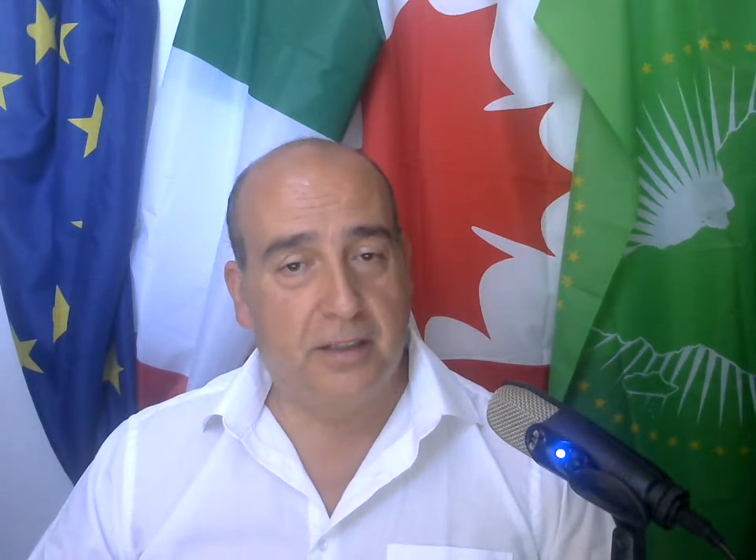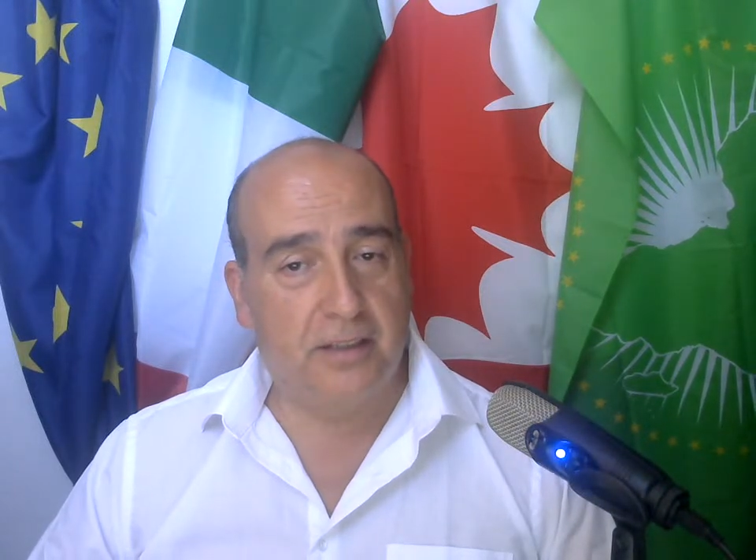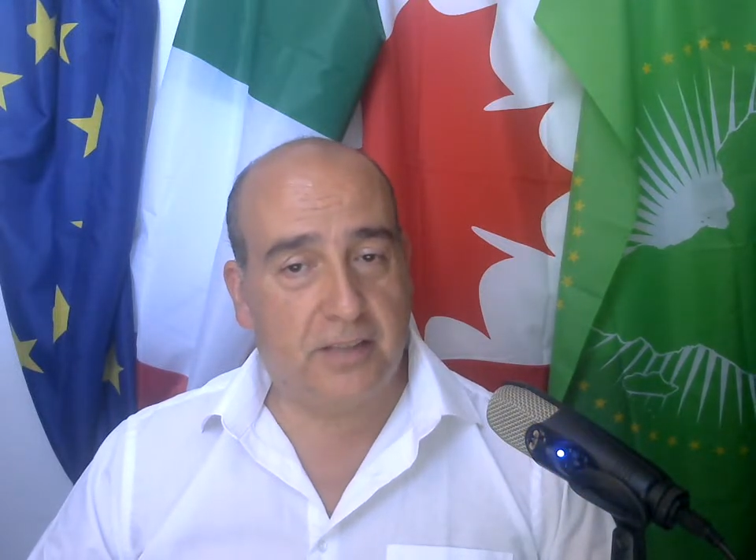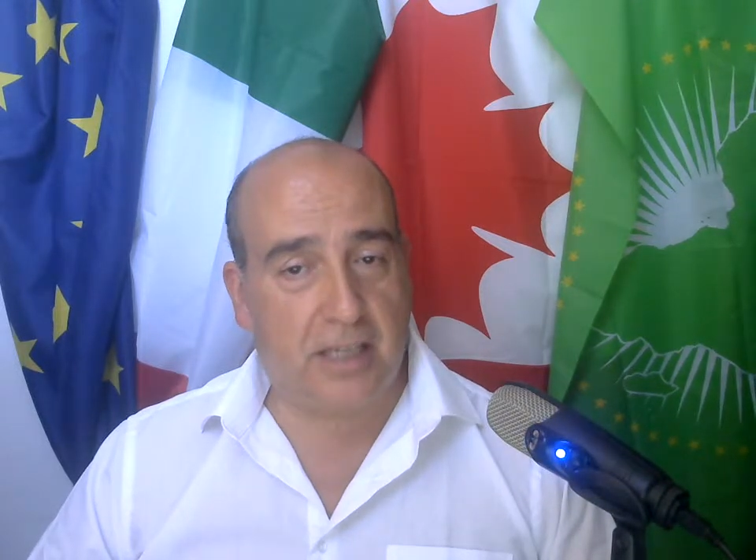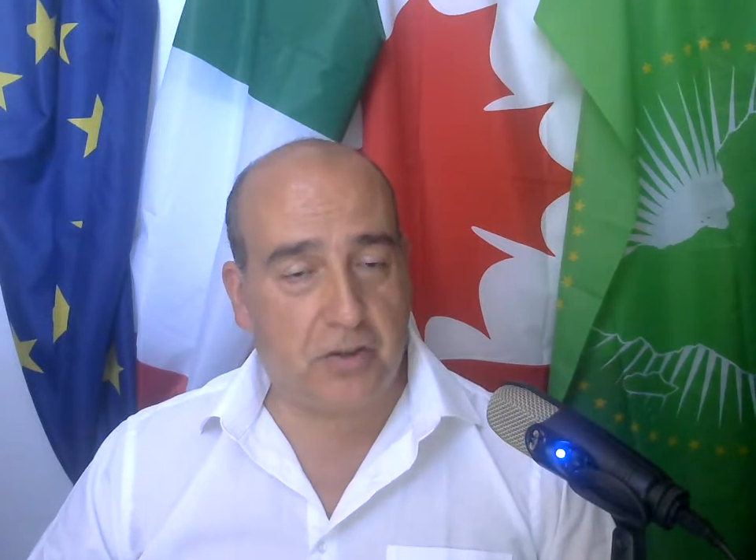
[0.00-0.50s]

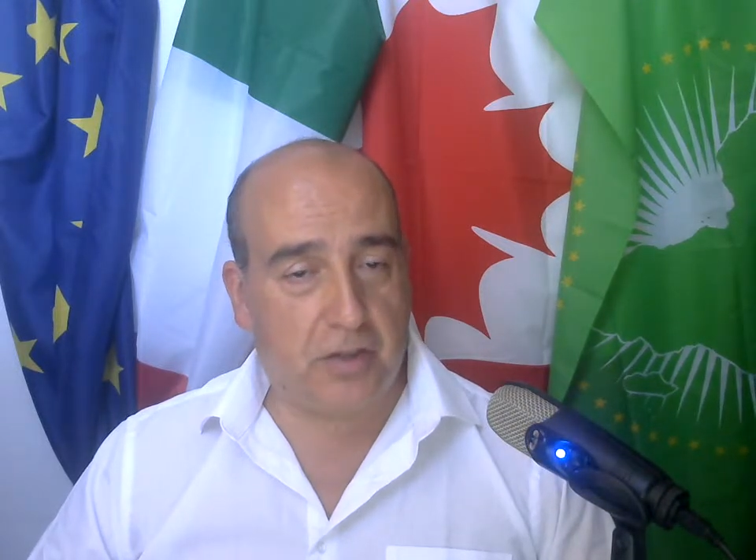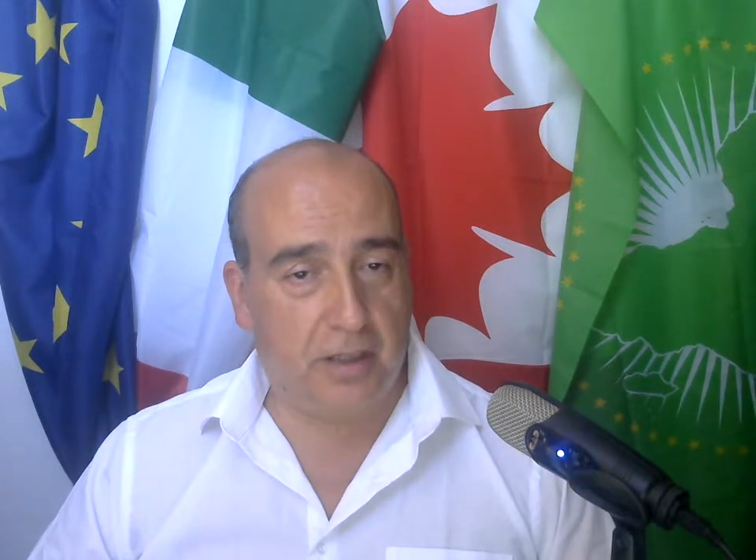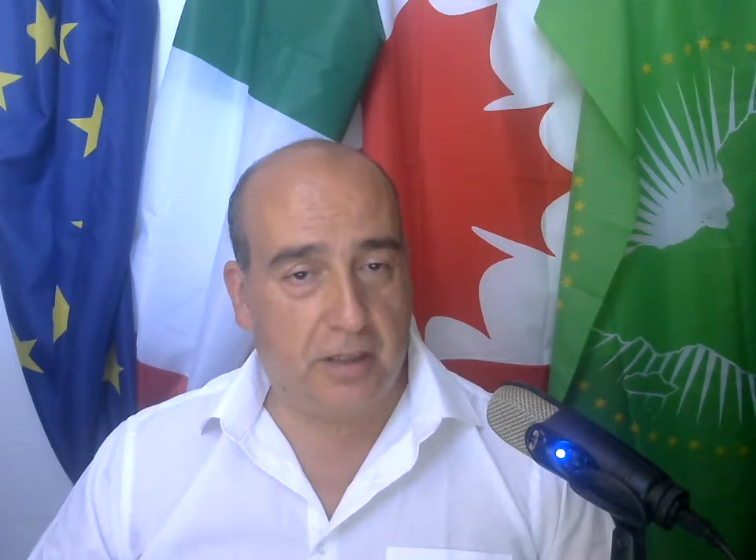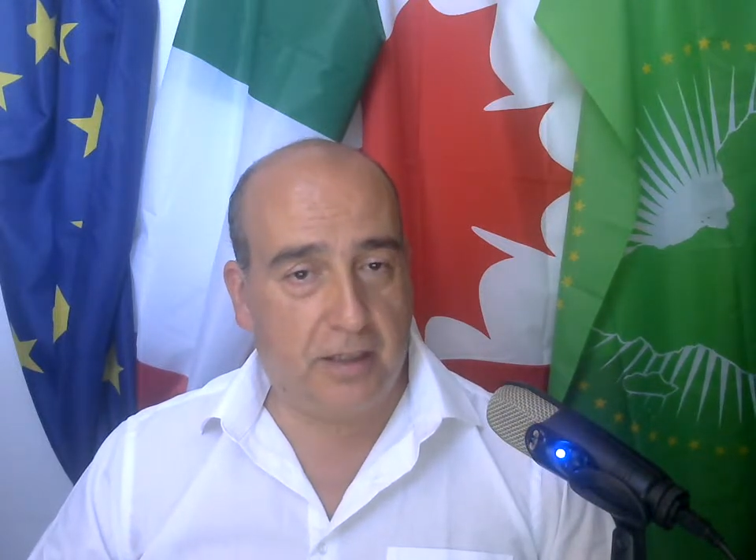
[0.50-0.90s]
session